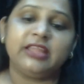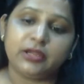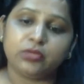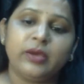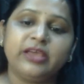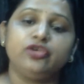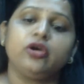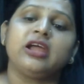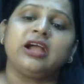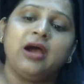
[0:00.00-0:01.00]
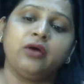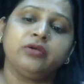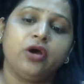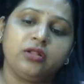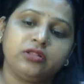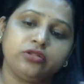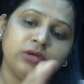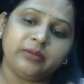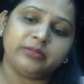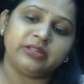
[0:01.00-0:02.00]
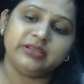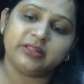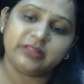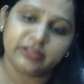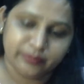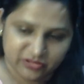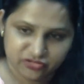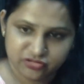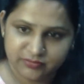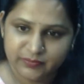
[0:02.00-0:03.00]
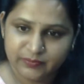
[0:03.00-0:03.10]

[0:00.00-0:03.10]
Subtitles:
that's why your account also comes under suspicion.